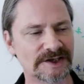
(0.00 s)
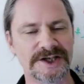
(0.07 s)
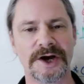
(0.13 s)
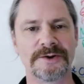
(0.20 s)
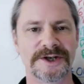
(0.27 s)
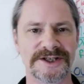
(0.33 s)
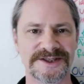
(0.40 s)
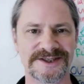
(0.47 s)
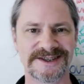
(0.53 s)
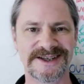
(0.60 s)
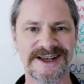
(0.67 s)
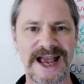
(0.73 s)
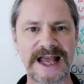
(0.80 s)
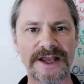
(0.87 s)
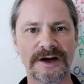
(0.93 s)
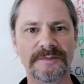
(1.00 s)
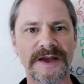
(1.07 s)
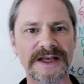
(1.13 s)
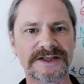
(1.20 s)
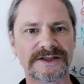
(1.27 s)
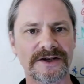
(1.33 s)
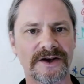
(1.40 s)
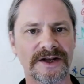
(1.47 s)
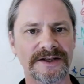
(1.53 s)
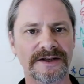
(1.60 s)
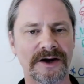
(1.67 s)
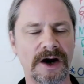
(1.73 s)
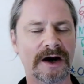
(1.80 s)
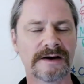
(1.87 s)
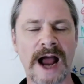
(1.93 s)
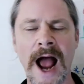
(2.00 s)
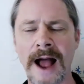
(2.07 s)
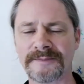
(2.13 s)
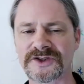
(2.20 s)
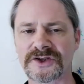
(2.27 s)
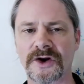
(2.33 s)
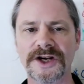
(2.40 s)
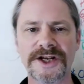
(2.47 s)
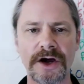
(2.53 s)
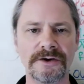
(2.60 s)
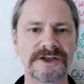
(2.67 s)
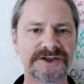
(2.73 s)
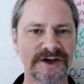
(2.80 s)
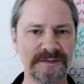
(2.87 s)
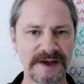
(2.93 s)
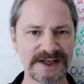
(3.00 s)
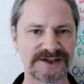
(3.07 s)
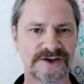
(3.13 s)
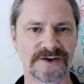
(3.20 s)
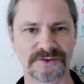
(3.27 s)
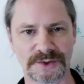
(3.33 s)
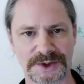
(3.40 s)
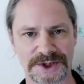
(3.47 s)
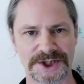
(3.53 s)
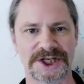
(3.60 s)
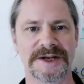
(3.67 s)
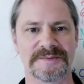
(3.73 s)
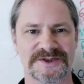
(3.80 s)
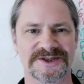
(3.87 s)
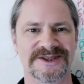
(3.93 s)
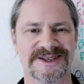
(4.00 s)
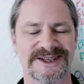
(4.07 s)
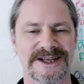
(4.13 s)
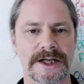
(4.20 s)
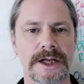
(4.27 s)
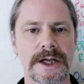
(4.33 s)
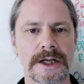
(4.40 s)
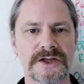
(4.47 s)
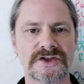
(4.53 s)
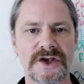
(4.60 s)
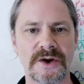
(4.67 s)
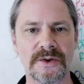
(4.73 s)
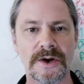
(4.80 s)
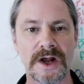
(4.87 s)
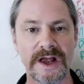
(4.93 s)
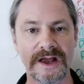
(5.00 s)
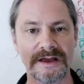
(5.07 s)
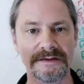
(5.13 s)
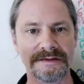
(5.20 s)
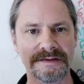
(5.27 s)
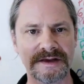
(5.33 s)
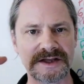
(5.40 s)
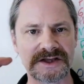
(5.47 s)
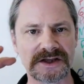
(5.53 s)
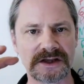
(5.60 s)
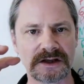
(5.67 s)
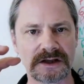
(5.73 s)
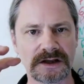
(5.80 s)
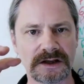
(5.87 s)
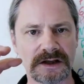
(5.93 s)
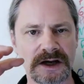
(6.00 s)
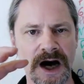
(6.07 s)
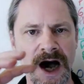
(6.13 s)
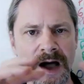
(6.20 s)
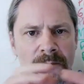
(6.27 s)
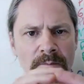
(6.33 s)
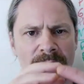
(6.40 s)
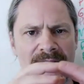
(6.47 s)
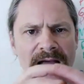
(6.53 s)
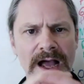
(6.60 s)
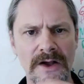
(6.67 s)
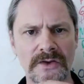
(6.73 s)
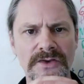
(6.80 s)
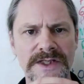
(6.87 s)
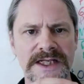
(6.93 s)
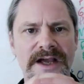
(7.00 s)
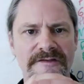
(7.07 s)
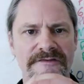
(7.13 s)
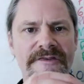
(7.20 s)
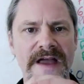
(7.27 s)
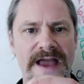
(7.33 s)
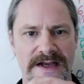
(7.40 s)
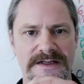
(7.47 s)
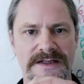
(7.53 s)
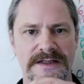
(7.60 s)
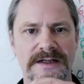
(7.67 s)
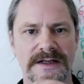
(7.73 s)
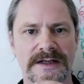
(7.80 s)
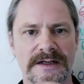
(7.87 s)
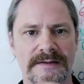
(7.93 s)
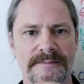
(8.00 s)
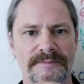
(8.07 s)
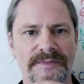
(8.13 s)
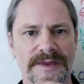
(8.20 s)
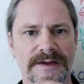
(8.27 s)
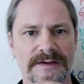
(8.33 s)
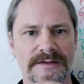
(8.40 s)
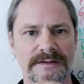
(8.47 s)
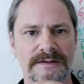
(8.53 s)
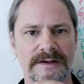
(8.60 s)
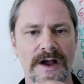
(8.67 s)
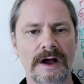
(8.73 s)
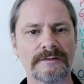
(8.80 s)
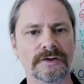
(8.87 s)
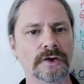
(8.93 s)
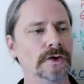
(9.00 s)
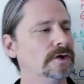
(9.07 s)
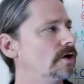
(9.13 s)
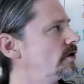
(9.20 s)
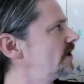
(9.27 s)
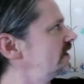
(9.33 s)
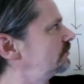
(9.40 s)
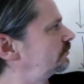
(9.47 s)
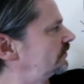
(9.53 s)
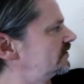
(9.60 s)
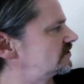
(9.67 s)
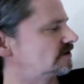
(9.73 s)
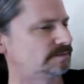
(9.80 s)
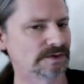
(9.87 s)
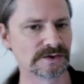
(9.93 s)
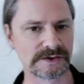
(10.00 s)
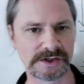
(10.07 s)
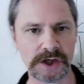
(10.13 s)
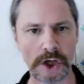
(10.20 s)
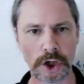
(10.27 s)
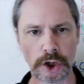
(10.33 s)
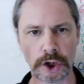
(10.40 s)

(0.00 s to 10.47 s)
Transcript: on yogas, and they're based on, or I'm sorry, yogas are based on rulerships. So this compounding effect of learning principles,